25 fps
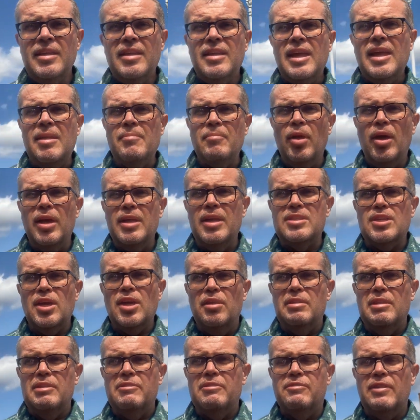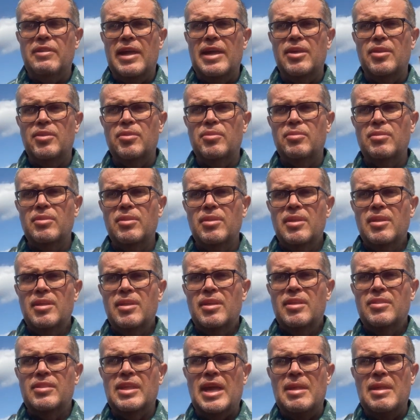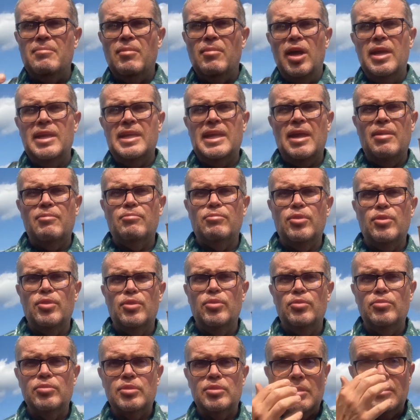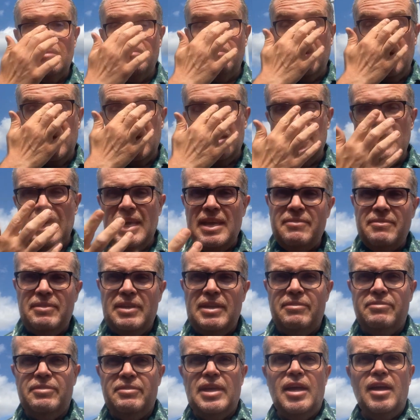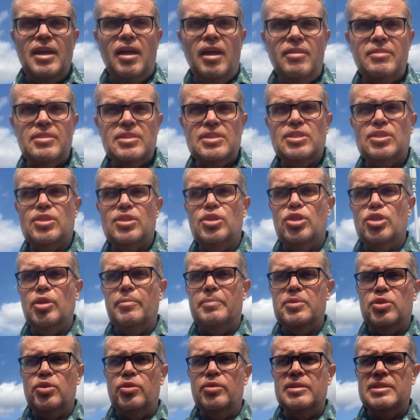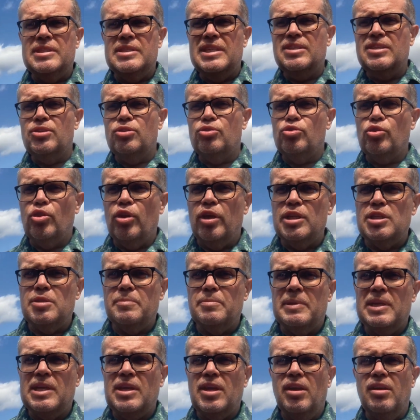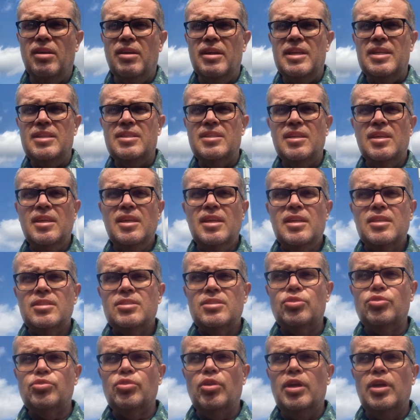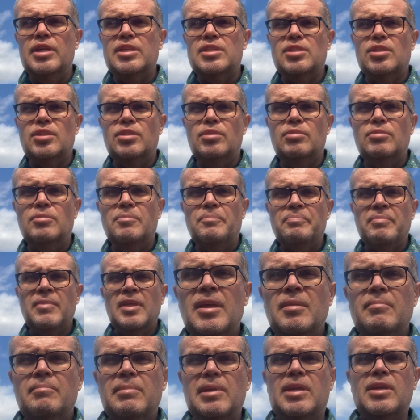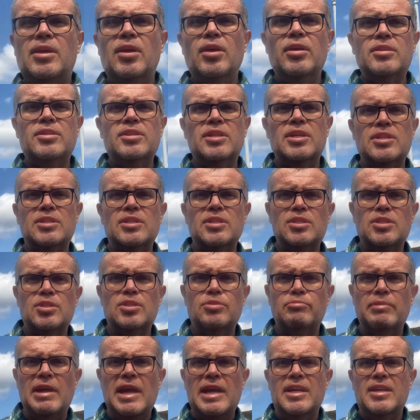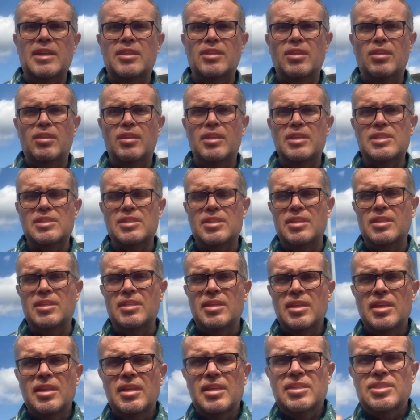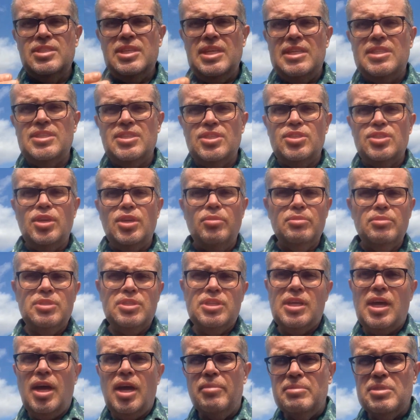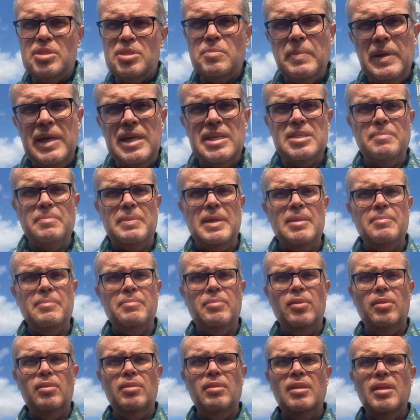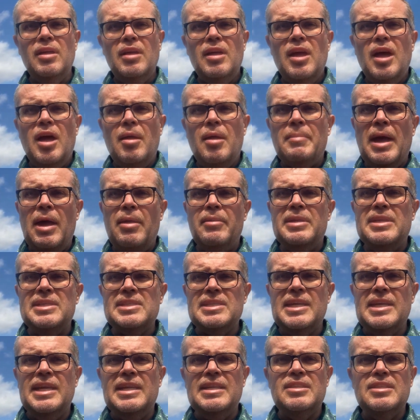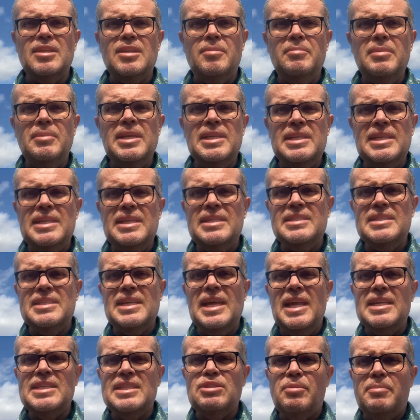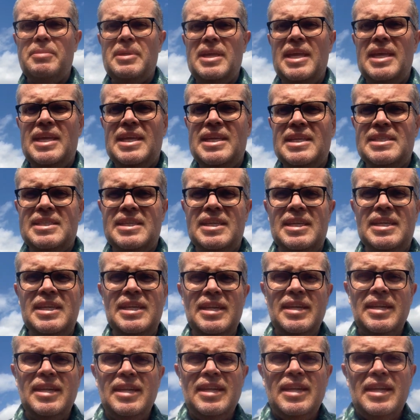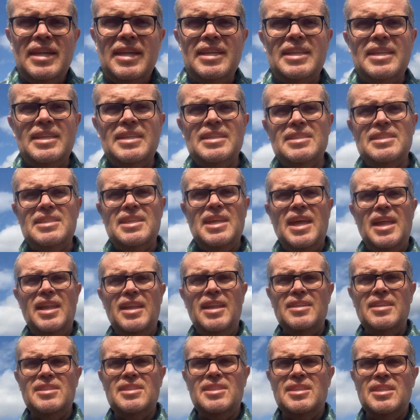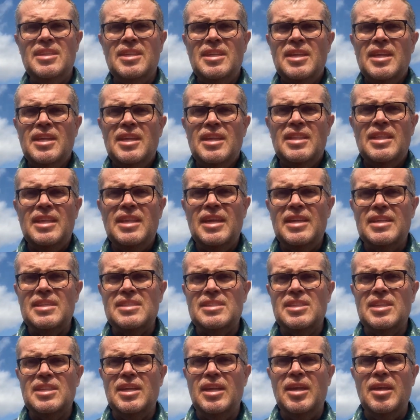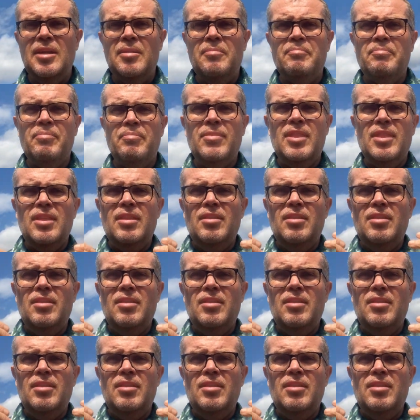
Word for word: It might totally fail they might get rude but even if they are there's a good opportunity to try to be kind to try to be courteous and to recognize that Jesus told us to go and speak to people about his kingdom he didn't tell us it would be easy he didn't tell us that um,